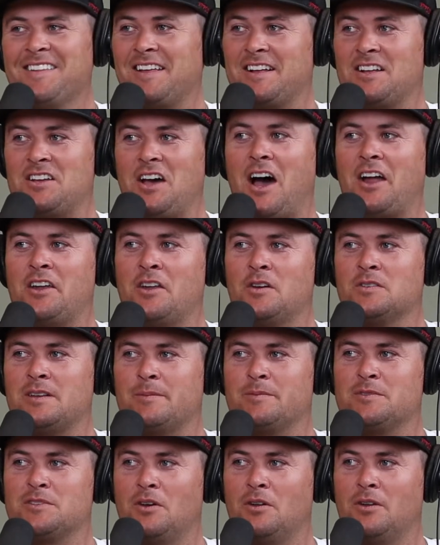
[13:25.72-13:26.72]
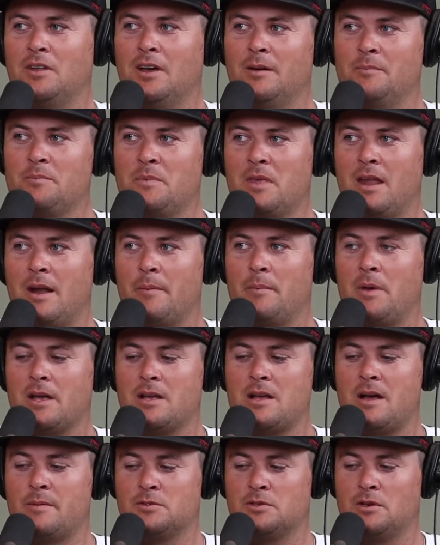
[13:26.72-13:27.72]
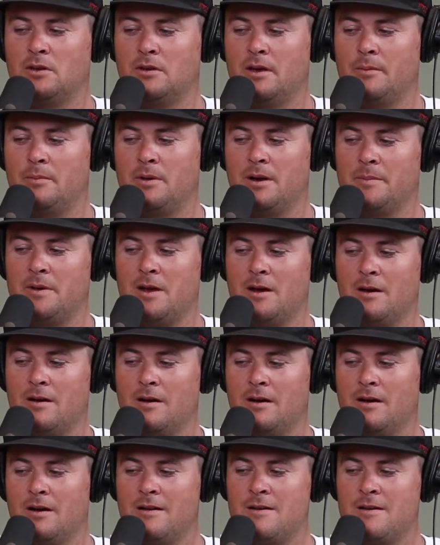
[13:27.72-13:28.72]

God knows I'm sold up, and I'm like, I'm sold up, but I'm here.